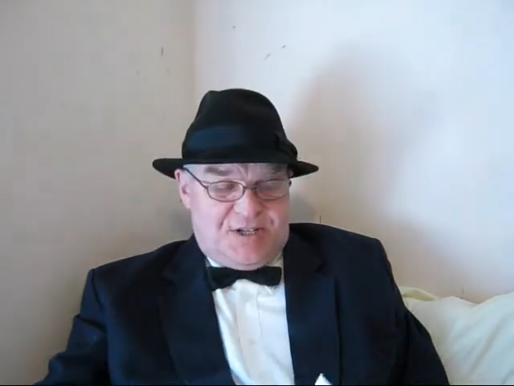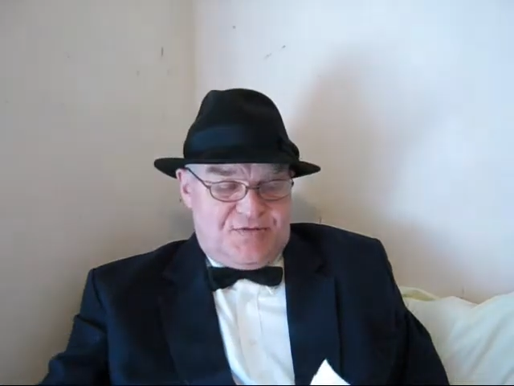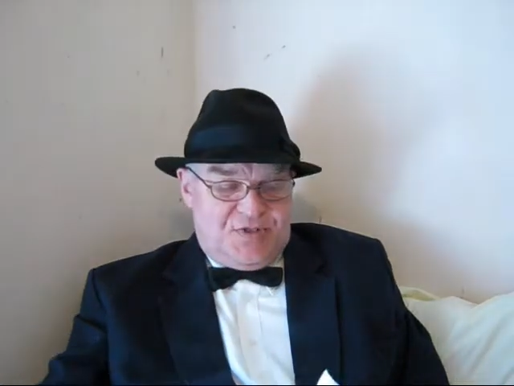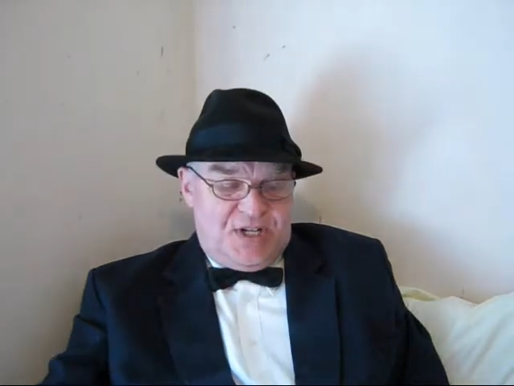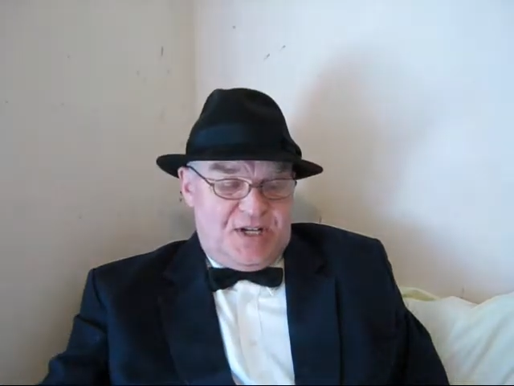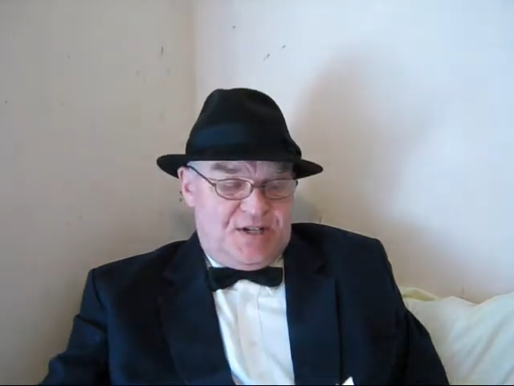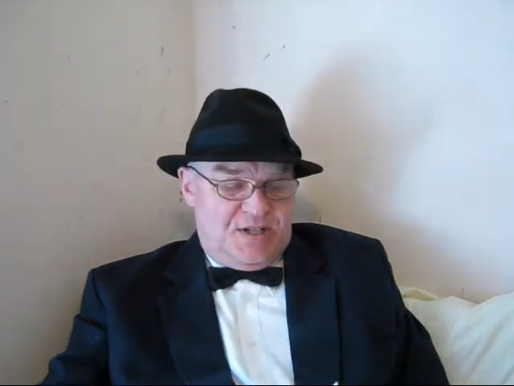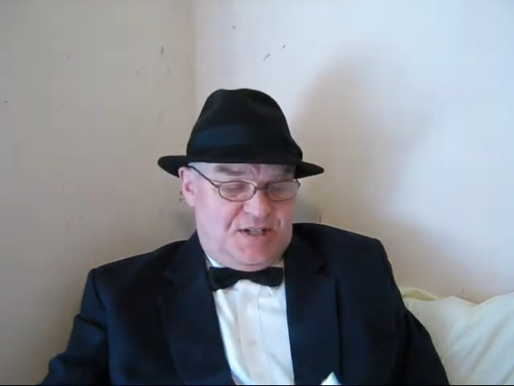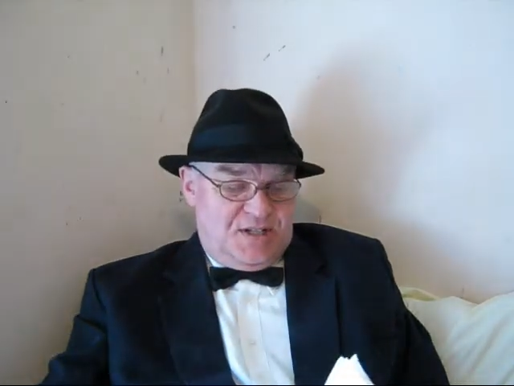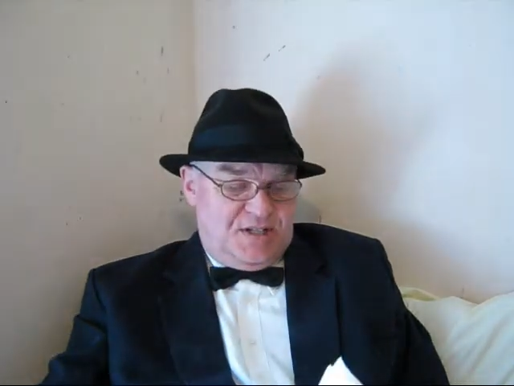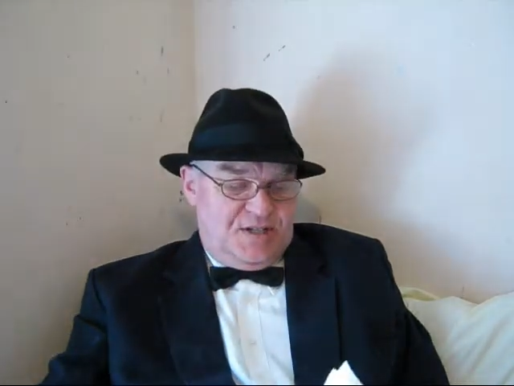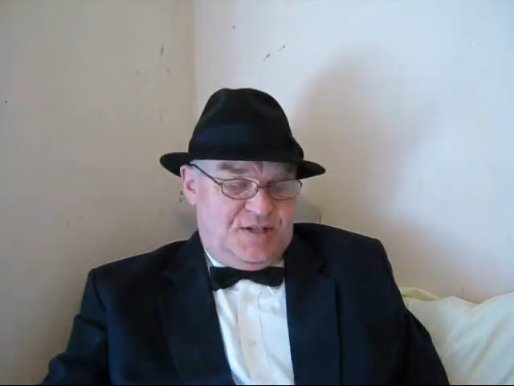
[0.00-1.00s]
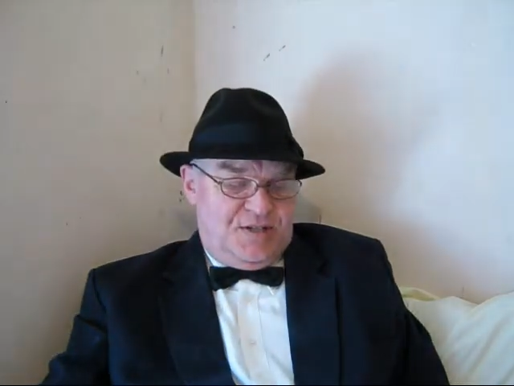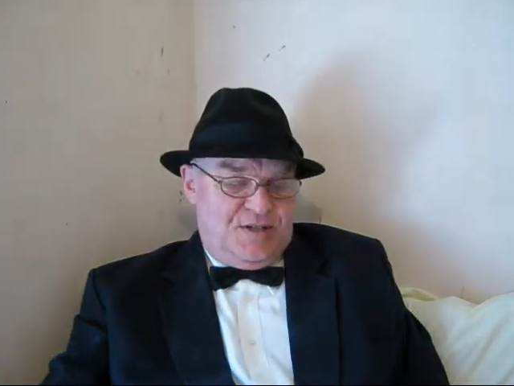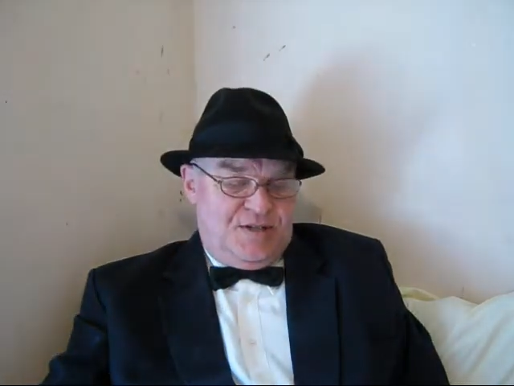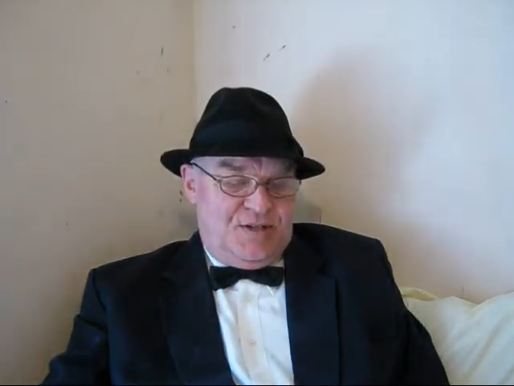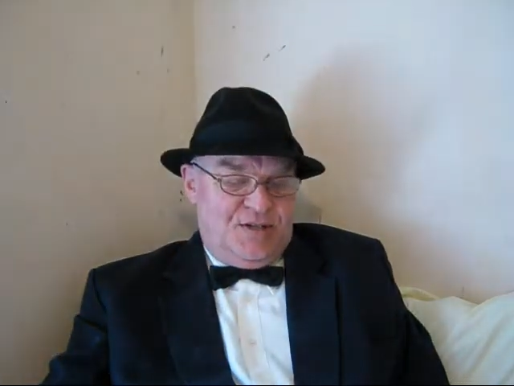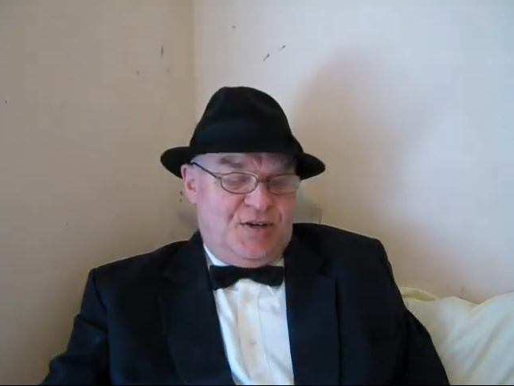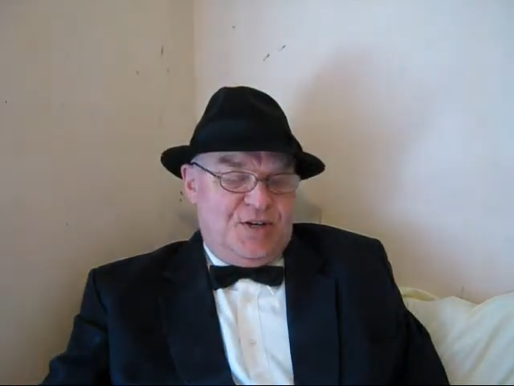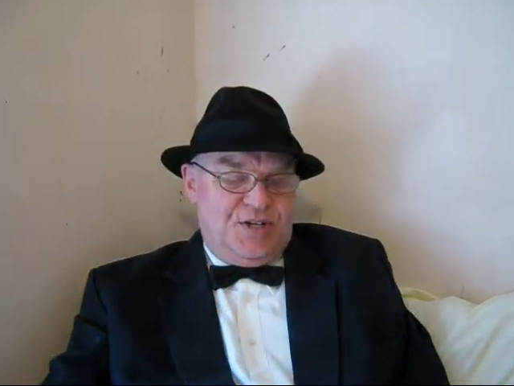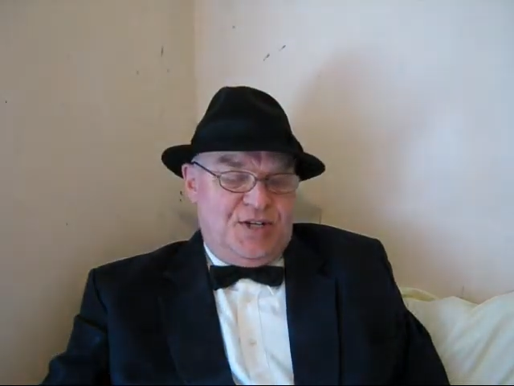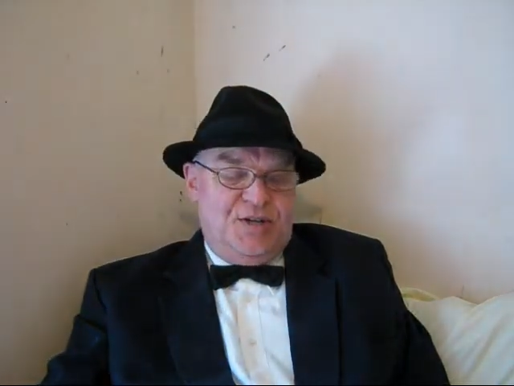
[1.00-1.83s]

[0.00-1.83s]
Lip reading: said, the idea